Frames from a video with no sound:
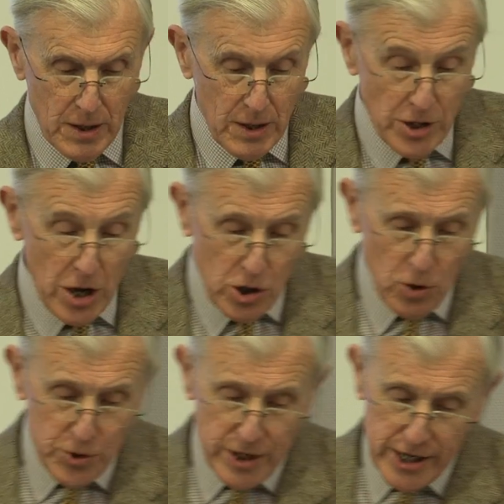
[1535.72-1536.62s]
No
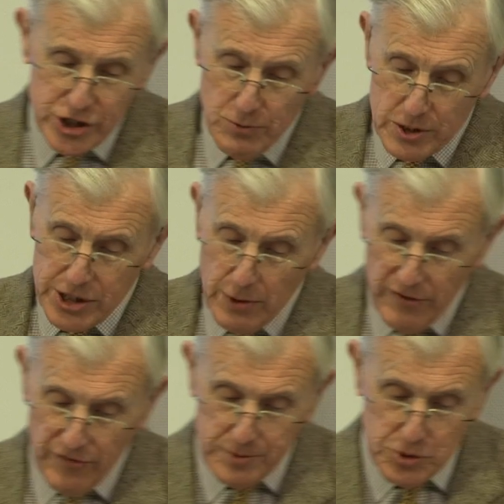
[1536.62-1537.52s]
coordination
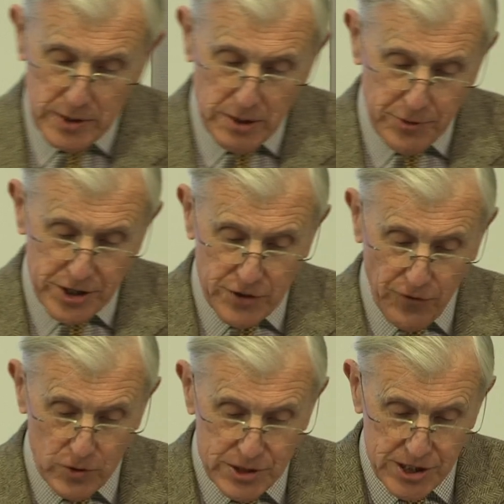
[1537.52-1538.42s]
whatsoever between the British
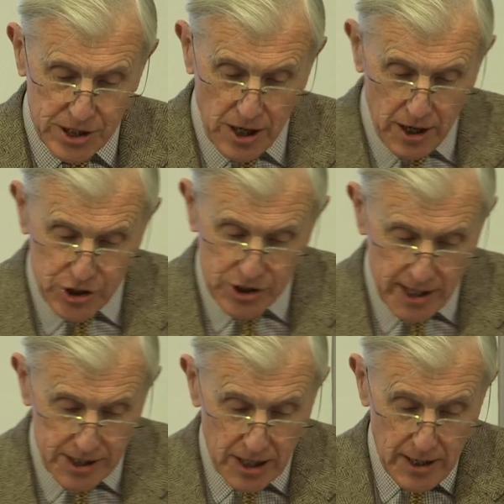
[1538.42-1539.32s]
forces at Harstad